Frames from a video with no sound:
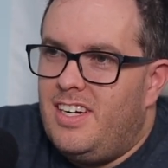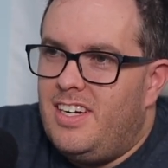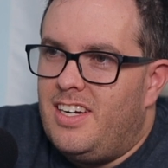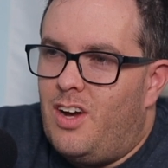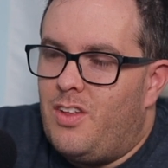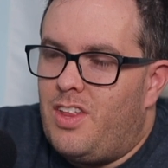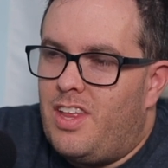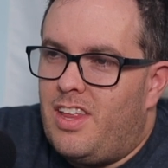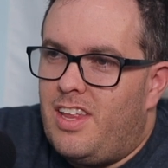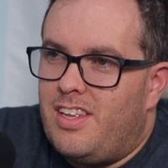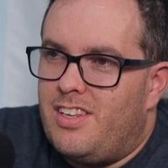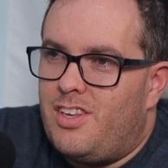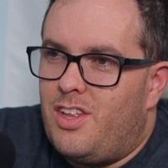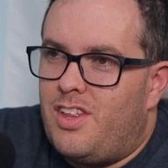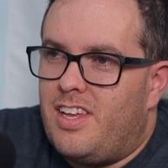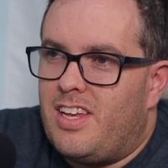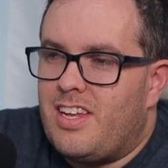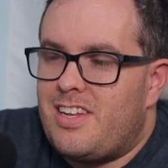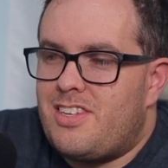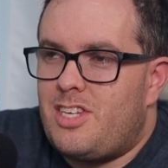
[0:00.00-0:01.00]
Do you
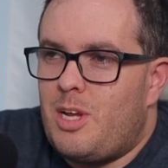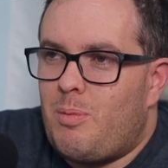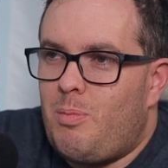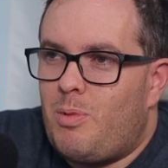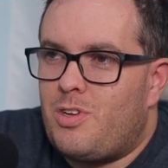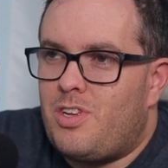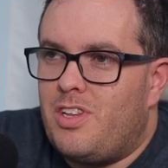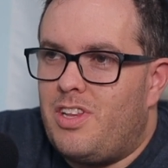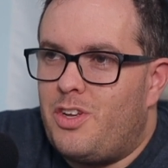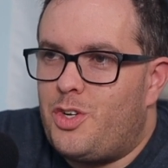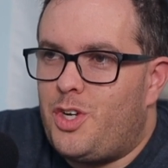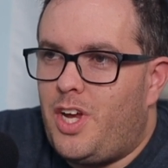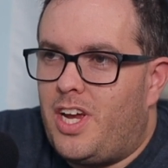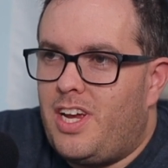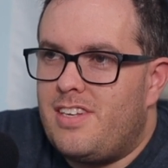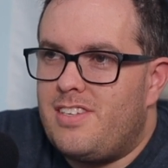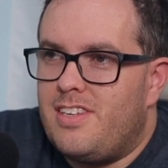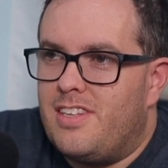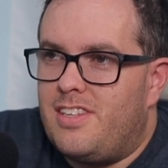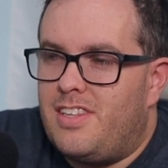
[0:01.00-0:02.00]
think it's similar to the
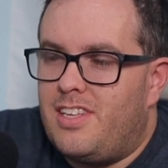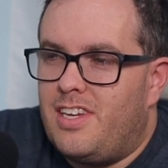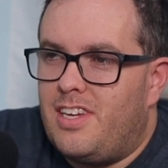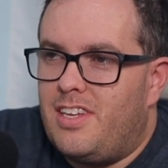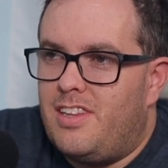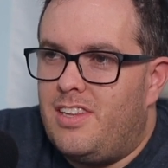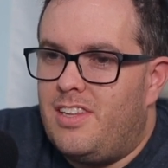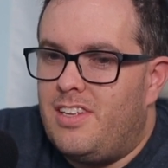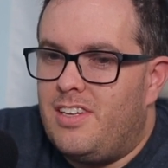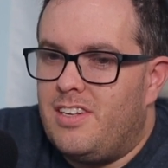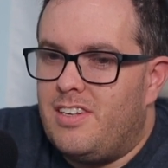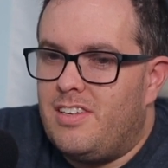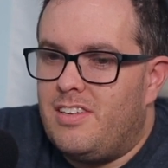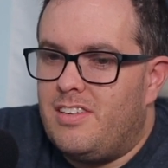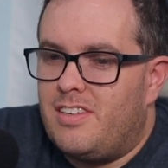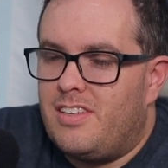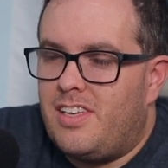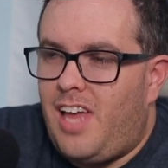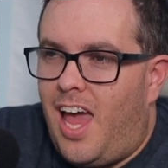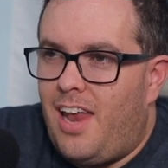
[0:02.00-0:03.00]
shades that the
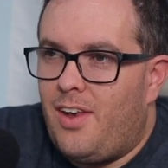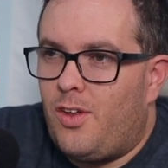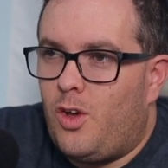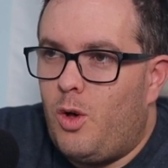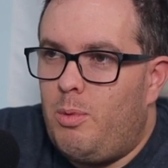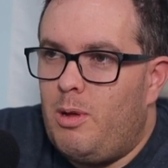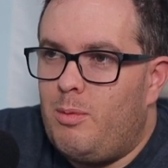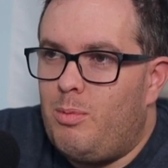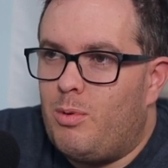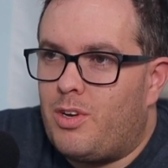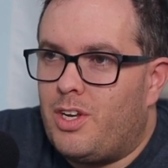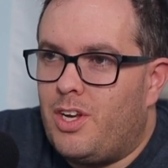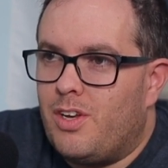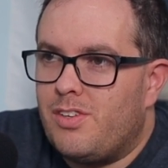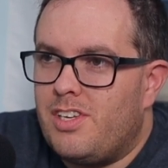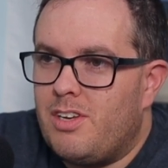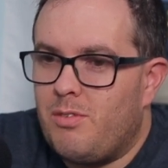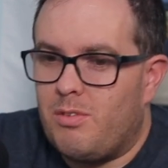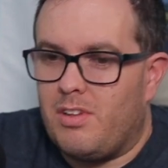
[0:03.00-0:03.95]
canticle people are using?